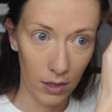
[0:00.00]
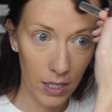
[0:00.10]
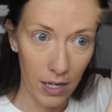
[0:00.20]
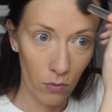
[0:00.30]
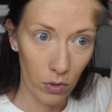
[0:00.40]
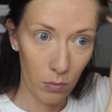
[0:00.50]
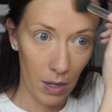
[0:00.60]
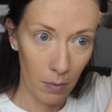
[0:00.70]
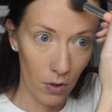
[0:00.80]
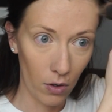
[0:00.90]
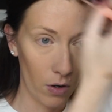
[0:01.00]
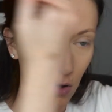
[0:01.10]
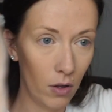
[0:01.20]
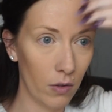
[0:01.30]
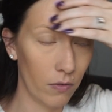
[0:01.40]
leave with baby
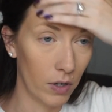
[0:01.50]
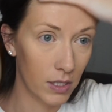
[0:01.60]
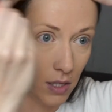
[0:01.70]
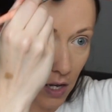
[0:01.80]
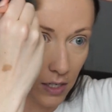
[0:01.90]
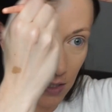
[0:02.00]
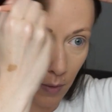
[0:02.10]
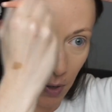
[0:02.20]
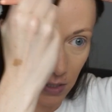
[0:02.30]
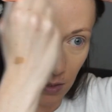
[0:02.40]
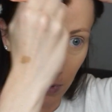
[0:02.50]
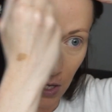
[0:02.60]
girl for as long as I possibly